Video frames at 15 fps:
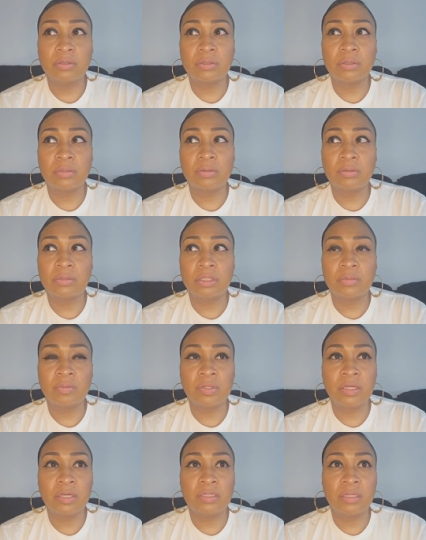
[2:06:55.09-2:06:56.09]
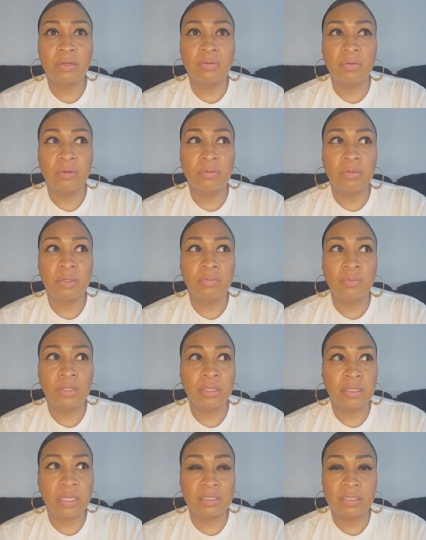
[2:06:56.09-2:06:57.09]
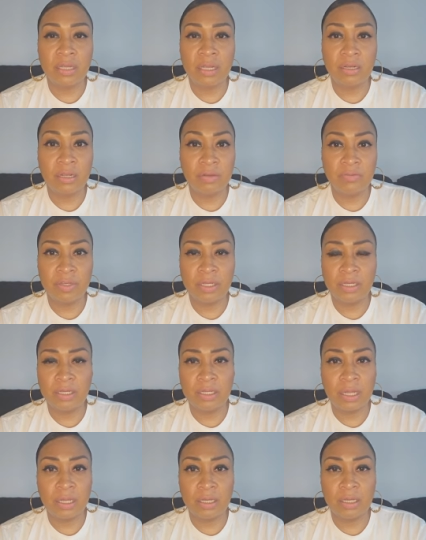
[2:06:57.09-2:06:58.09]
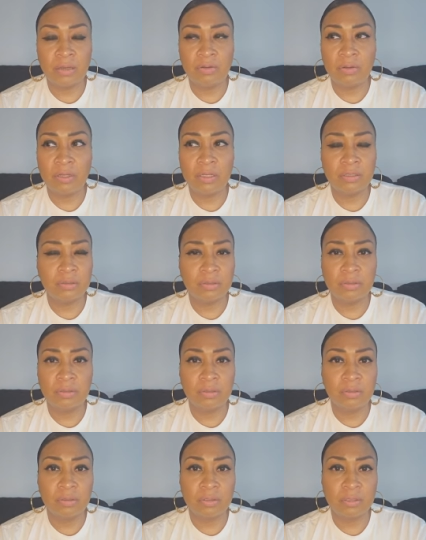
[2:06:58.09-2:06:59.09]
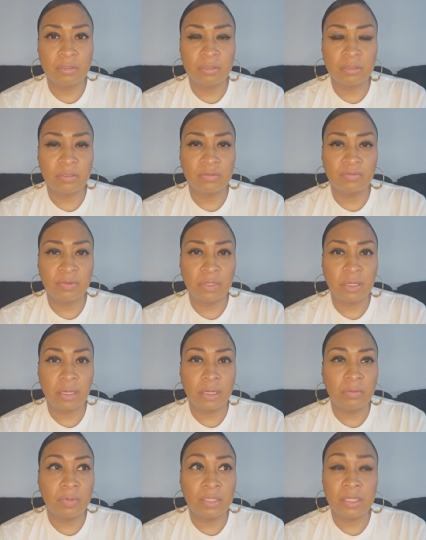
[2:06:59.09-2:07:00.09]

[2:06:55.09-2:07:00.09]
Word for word: So just because I grew up with a mother that's not loving and not caring and, you know, curse us the fuck out, my